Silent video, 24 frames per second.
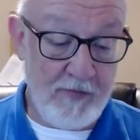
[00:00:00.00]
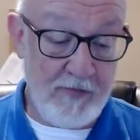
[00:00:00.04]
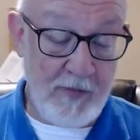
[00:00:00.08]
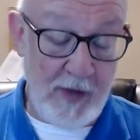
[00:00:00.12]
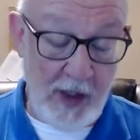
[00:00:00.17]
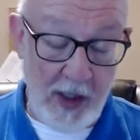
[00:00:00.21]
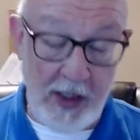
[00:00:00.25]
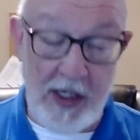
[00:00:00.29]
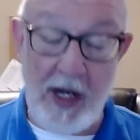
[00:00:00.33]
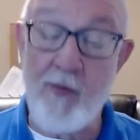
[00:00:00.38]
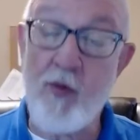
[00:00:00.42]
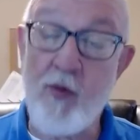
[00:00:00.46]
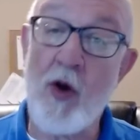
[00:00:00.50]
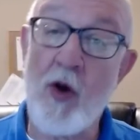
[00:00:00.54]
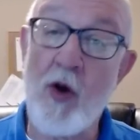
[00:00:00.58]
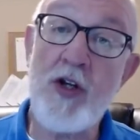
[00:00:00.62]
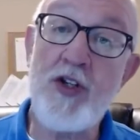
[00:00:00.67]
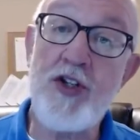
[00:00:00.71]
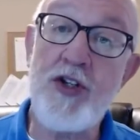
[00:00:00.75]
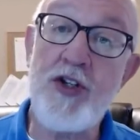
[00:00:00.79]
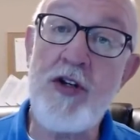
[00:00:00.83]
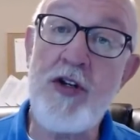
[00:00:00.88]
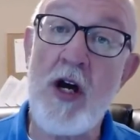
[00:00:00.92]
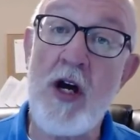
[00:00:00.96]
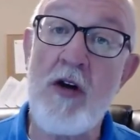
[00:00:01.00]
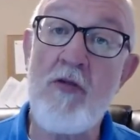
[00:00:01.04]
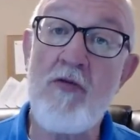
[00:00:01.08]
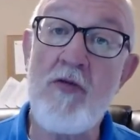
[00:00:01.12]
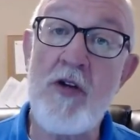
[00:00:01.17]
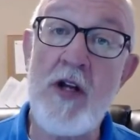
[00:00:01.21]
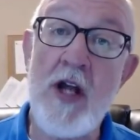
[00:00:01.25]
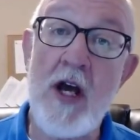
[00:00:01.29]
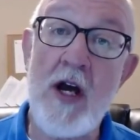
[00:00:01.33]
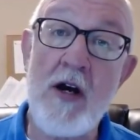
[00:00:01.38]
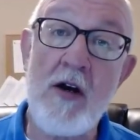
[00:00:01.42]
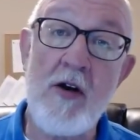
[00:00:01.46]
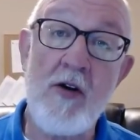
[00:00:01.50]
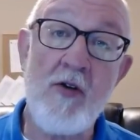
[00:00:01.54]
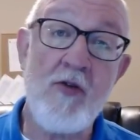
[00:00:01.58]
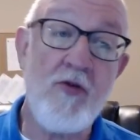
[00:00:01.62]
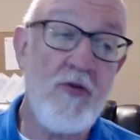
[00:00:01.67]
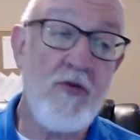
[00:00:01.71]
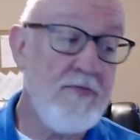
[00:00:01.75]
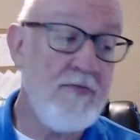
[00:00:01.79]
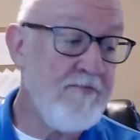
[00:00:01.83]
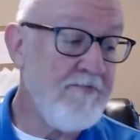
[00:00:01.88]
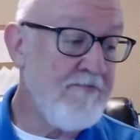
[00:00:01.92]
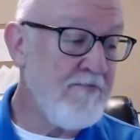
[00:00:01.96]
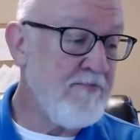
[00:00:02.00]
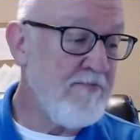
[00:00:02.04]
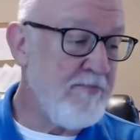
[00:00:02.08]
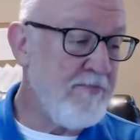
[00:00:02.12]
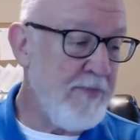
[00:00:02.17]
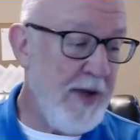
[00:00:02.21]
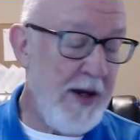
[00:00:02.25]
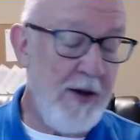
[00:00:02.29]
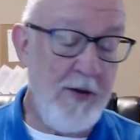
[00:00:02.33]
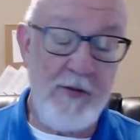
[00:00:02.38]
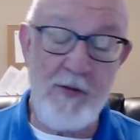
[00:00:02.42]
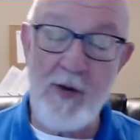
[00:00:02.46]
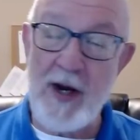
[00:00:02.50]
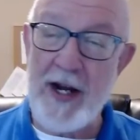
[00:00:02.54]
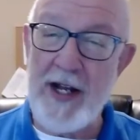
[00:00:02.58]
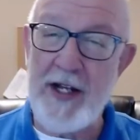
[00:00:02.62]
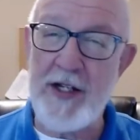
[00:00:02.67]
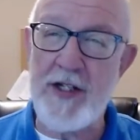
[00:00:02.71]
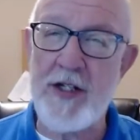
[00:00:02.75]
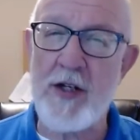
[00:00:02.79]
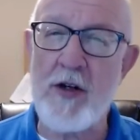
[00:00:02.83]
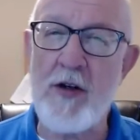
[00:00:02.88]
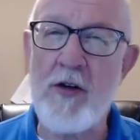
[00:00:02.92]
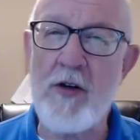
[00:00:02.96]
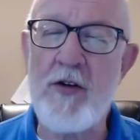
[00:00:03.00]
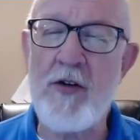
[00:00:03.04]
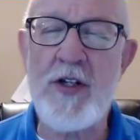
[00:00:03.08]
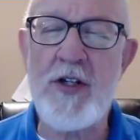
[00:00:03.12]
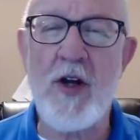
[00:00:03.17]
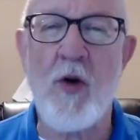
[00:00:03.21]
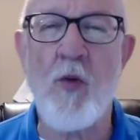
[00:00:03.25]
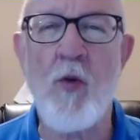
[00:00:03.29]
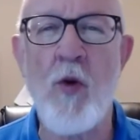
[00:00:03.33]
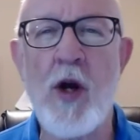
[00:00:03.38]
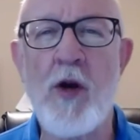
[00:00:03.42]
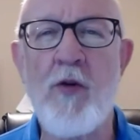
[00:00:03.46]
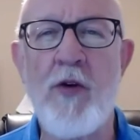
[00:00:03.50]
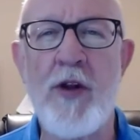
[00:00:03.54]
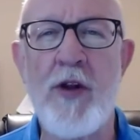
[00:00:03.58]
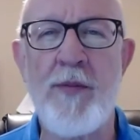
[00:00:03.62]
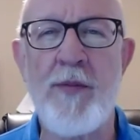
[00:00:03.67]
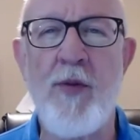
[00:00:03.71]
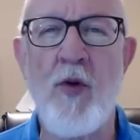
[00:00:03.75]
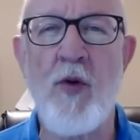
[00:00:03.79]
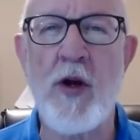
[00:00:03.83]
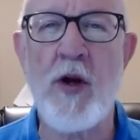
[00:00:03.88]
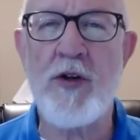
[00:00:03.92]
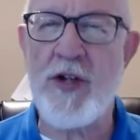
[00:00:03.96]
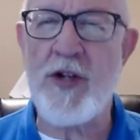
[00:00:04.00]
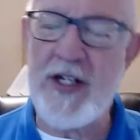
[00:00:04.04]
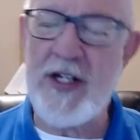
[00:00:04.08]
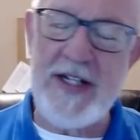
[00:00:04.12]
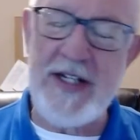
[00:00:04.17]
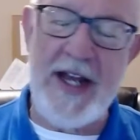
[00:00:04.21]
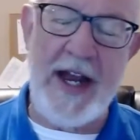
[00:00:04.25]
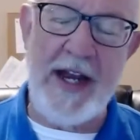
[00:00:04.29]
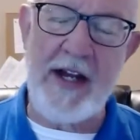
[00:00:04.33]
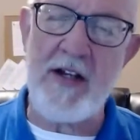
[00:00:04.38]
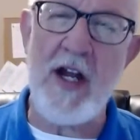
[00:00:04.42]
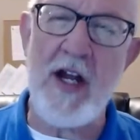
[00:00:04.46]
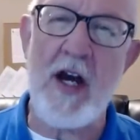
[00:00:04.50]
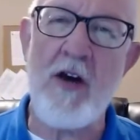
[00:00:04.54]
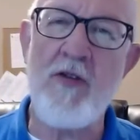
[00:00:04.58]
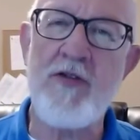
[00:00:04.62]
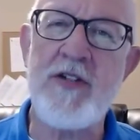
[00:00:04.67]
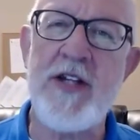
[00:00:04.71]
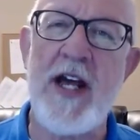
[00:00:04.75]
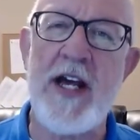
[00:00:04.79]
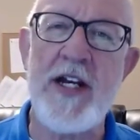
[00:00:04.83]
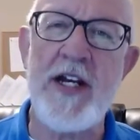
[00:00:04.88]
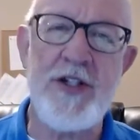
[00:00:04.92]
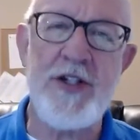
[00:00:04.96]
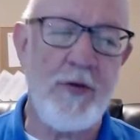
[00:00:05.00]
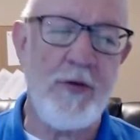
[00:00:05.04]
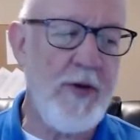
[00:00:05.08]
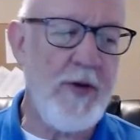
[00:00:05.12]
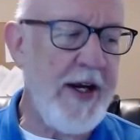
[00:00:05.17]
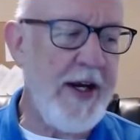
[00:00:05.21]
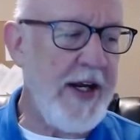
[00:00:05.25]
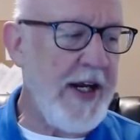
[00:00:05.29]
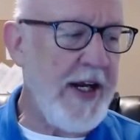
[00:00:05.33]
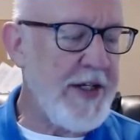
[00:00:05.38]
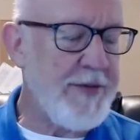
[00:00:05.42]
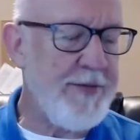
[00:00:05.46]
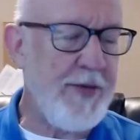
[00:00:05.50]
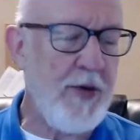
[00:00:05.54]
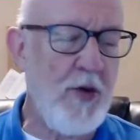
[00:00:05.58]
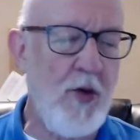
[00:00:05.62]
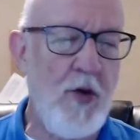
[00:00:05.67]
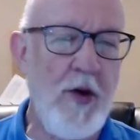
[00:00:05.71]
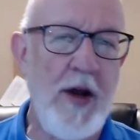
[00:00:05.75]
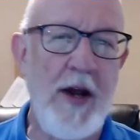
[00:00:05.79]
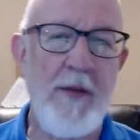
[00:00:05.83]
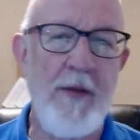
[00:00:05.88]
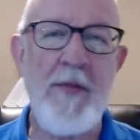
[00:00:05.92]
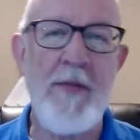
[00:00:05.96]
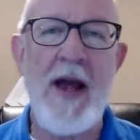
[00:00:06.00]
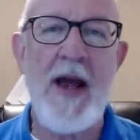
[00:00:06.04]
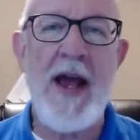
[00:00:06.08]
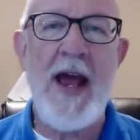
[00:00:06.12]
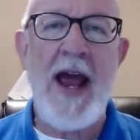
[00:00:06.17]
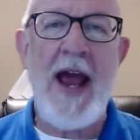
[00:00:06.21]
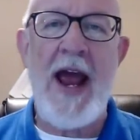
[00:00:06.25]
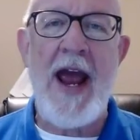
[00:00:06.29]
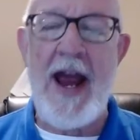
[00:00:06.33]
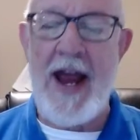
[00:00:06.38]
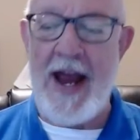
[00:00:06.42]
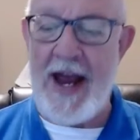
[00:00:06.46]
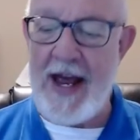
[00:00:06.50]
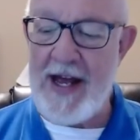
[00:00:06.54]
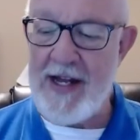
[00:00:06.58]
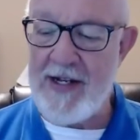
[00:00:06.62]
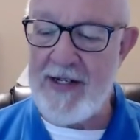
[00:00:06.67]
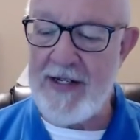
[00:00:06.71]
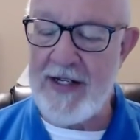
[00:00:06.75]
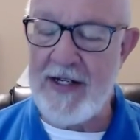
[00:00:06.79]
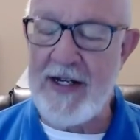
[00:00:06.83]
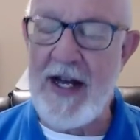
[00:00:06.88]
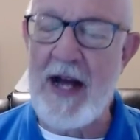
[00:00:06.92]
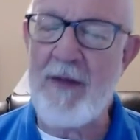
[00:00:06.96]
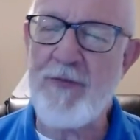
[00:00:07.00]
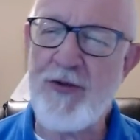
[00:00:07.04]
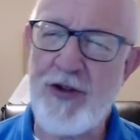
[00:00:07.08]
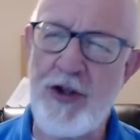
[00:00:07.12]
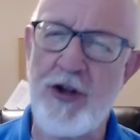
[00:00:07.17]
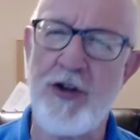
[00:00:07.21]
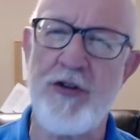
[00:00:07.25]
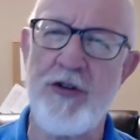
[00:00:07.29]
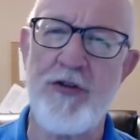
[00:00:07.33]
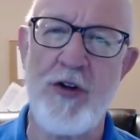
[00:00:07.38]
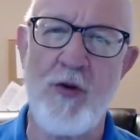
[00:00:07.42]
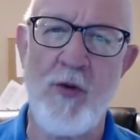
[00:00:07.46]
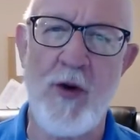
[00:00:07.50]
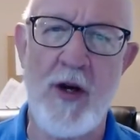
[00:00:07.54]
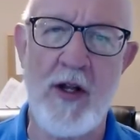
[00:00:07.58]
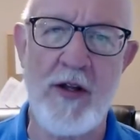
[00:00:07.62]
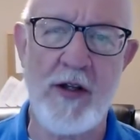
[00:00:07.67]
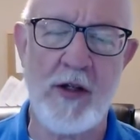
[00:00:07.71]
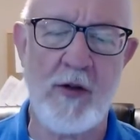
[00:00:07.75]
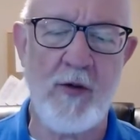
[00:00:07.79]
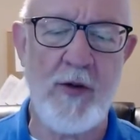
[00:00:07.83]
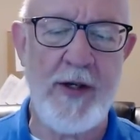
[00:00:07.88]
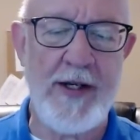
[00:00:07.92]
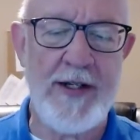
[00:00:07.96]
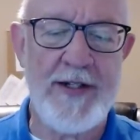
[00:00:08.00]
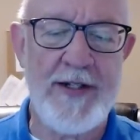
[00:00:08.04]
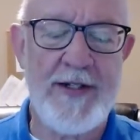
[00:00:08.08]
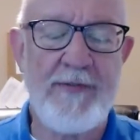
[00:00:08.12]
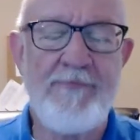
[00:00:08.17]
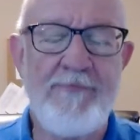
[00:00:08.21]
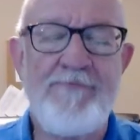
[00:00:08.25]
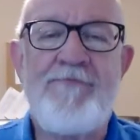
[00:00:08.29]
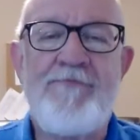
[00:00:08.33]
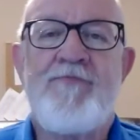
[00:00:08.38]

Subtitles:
Look up words you don't know. Be ready to work with the poetry, take notes as you read each poem, and I'm sure you'll do well in the quiz.